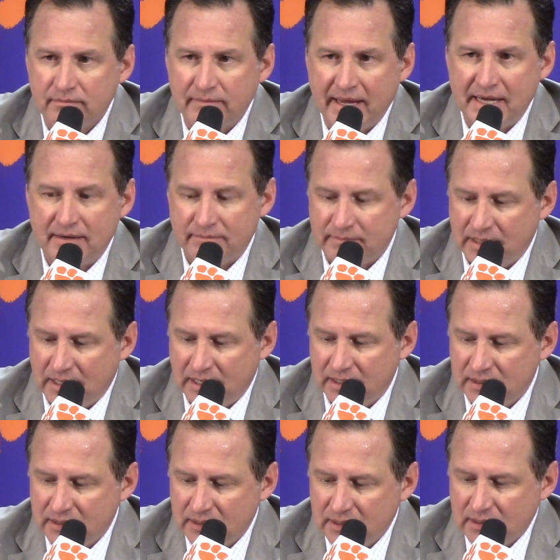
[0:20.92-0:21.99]
made
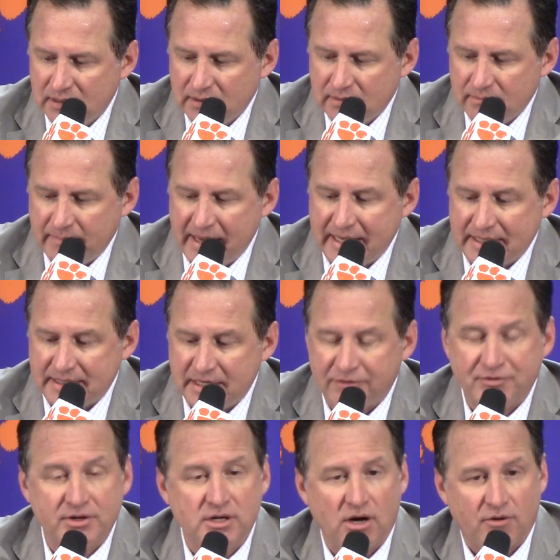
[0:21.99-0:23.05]
them made it
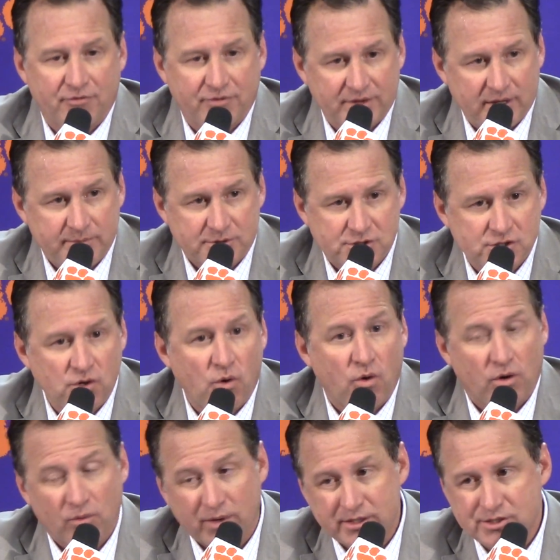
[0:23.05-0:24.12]
difficult for them to
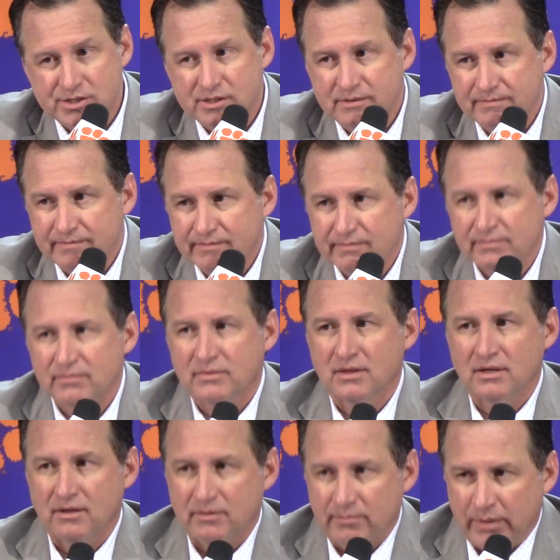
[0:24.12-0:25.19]
score, which
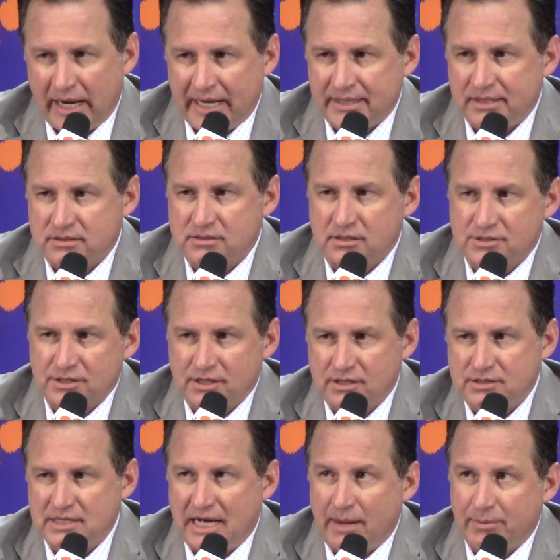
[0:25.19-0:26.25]
Brad did such a
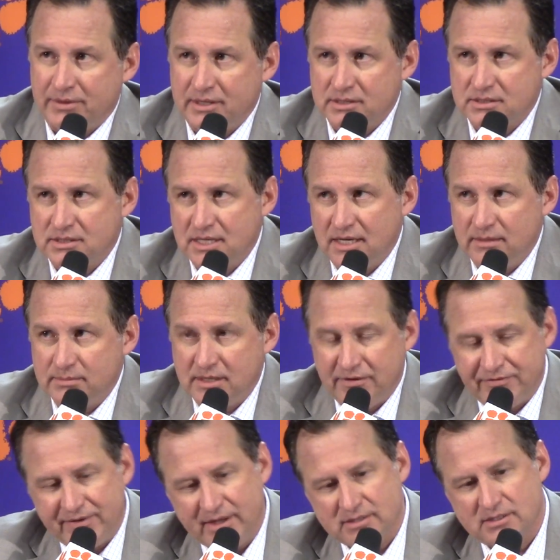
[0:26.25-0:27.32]
good job with his team
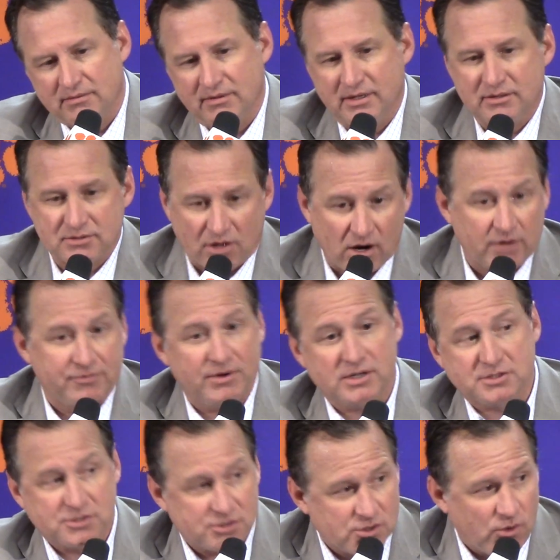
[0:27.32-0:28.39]
defensively. It was hard for
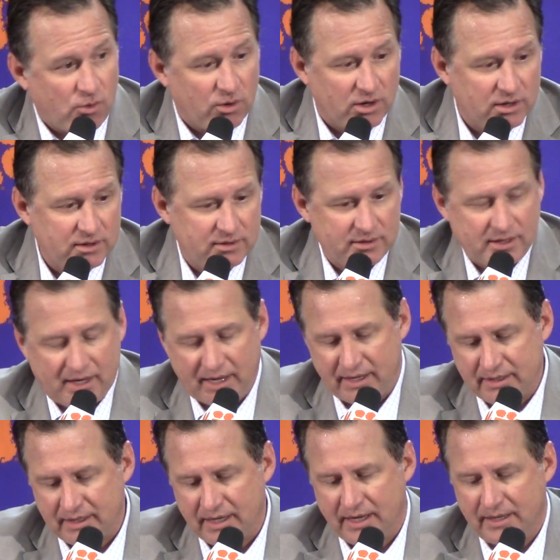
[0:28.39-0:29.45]
us to score.
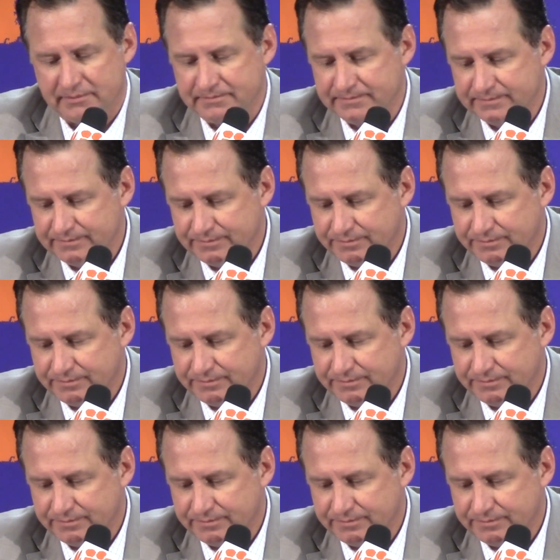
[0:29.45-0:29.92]
And uh,